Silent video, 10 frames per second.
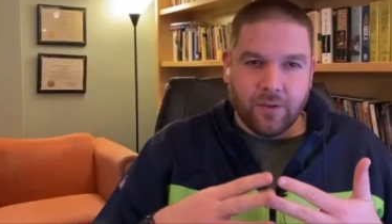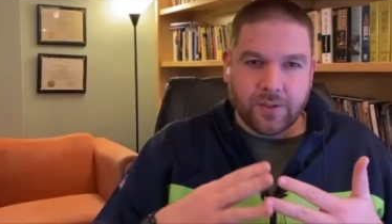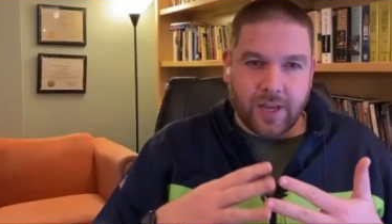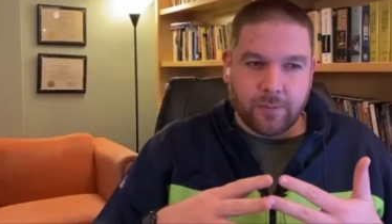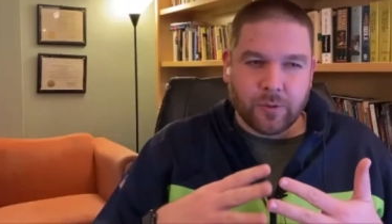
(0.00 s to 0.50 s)

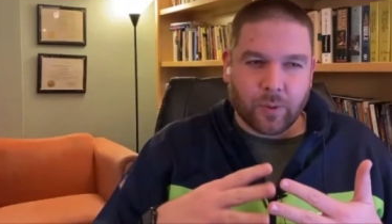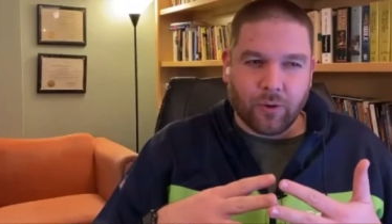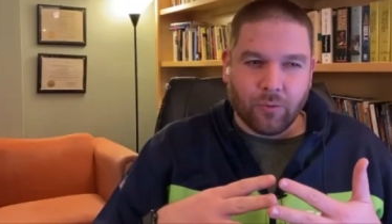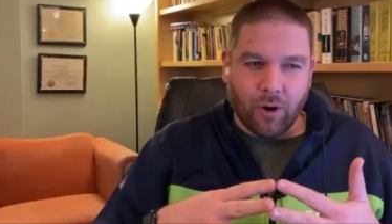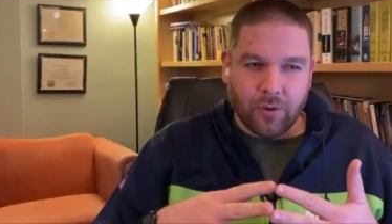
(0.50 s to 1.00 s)
those animals are
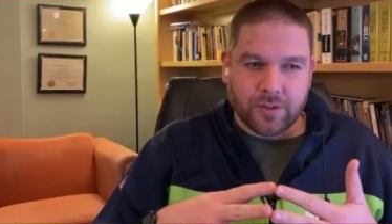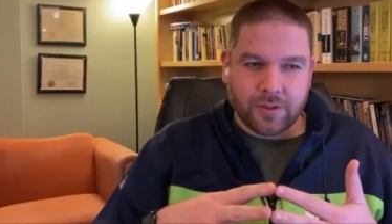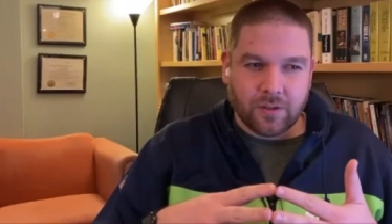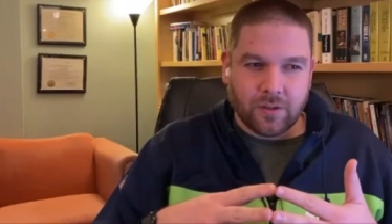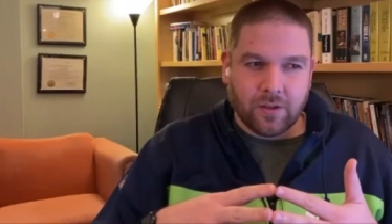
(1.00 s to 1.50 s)

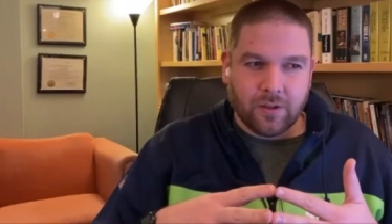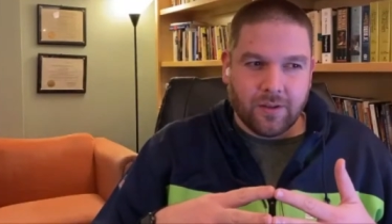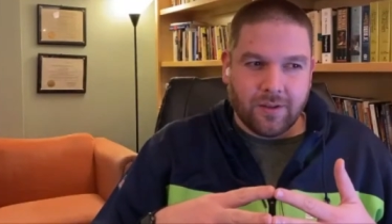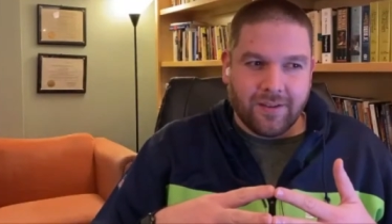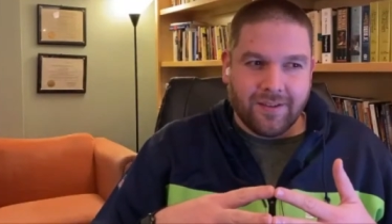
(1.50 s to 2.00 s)
gross
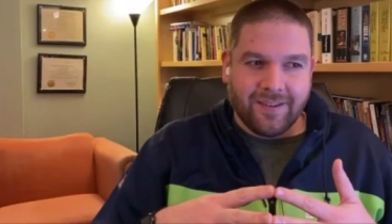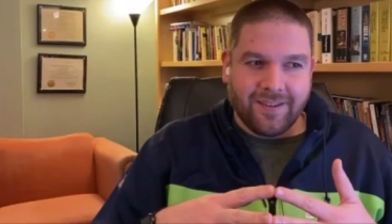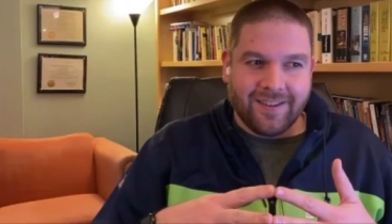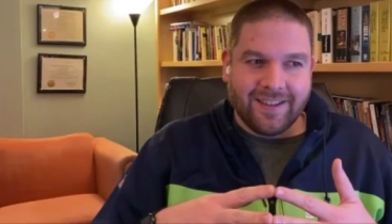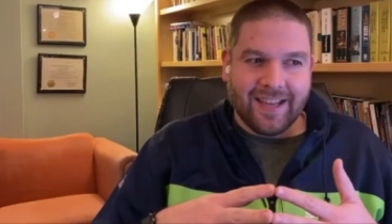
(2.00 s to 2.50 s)
right